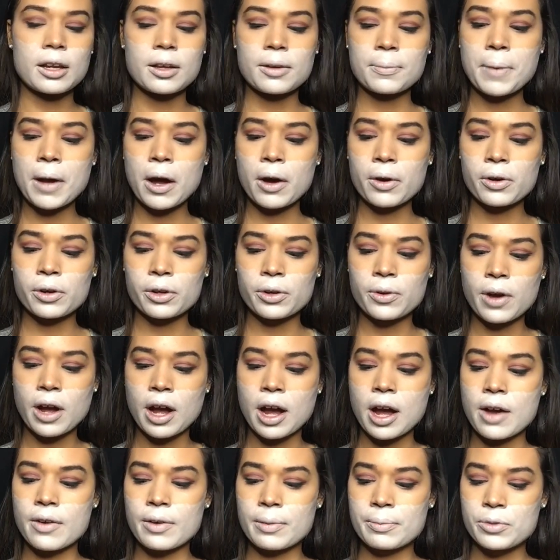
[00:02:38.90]
Any powder you
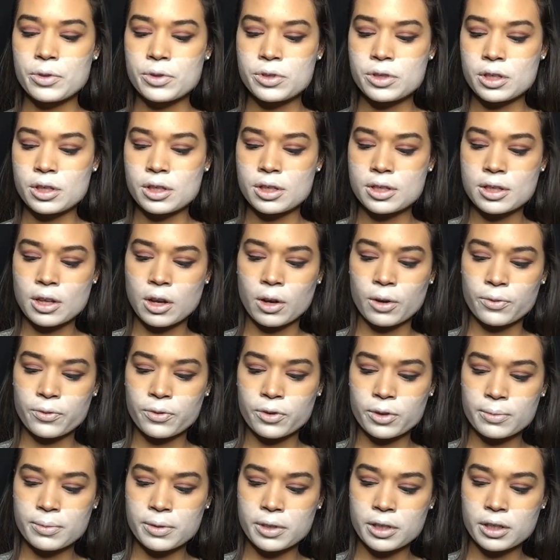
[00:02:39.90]
have, I'm using this
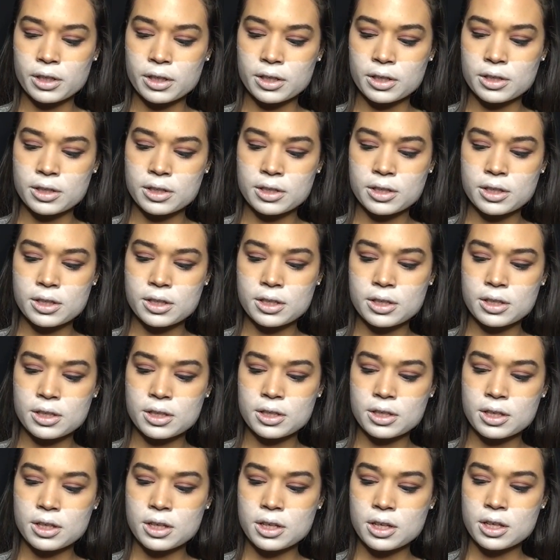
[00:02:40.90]
off one because
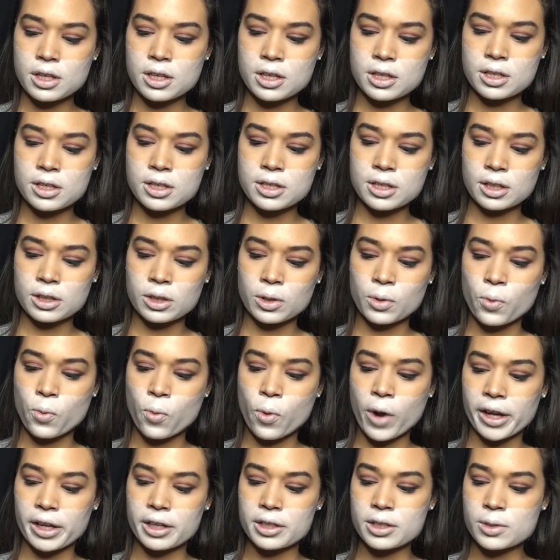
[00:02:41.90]
this is like the
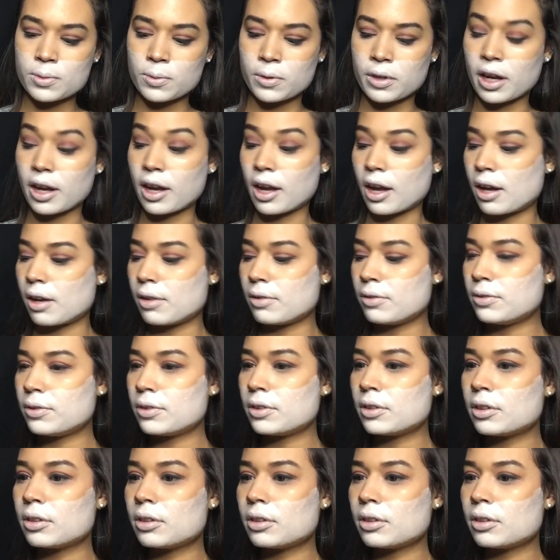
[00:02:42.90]
whitest one I have.